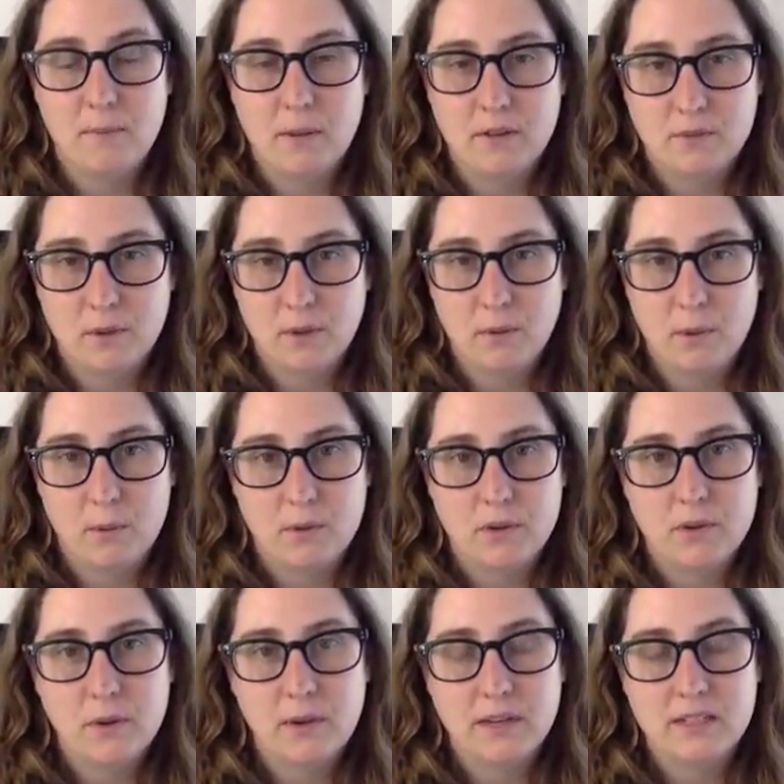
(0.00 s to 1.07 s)
That's really what we're
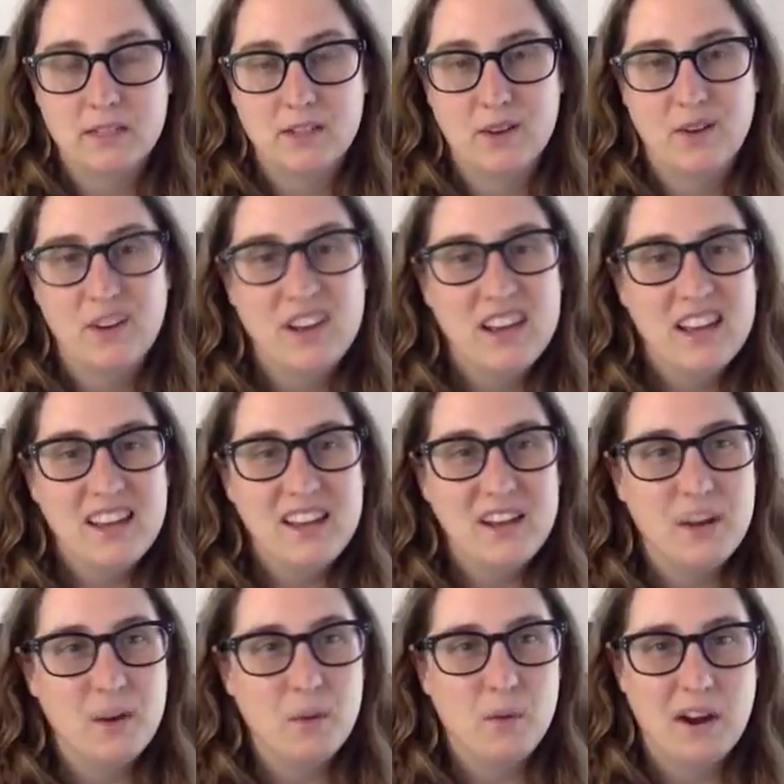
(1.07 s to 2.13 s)
doing. So,
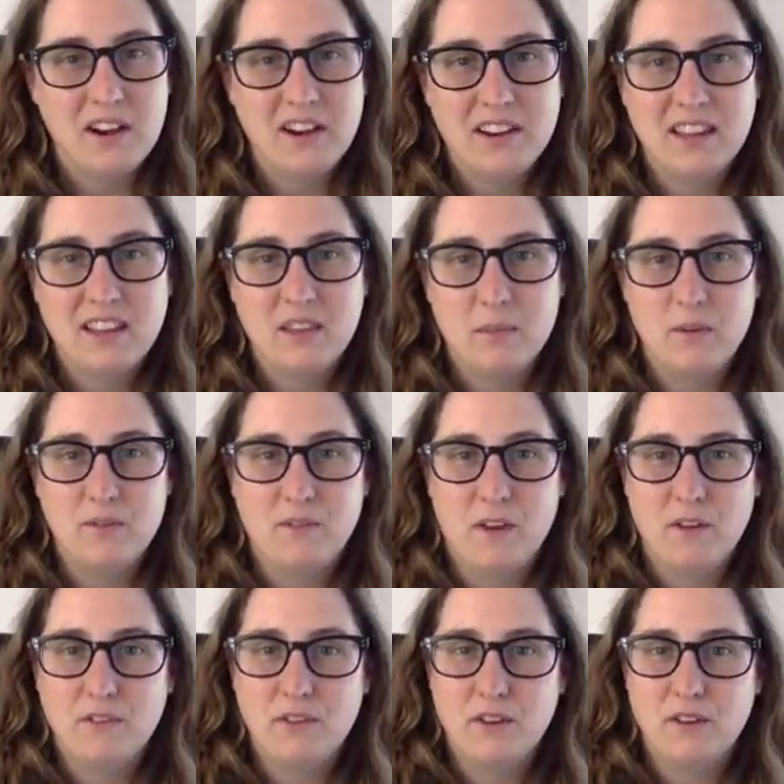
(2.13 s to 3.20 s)
why not get them
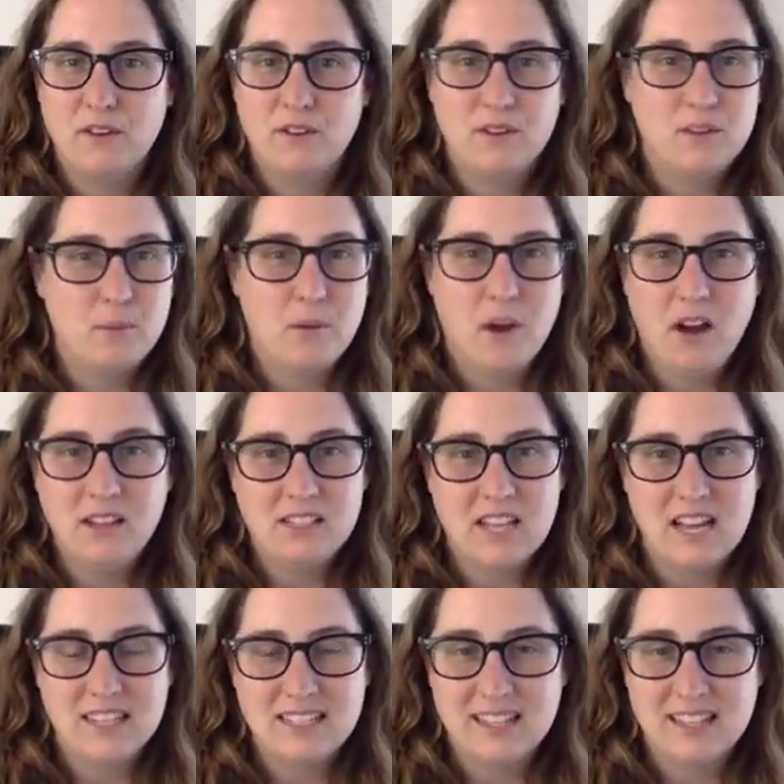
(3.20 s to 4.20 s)
involved in the process?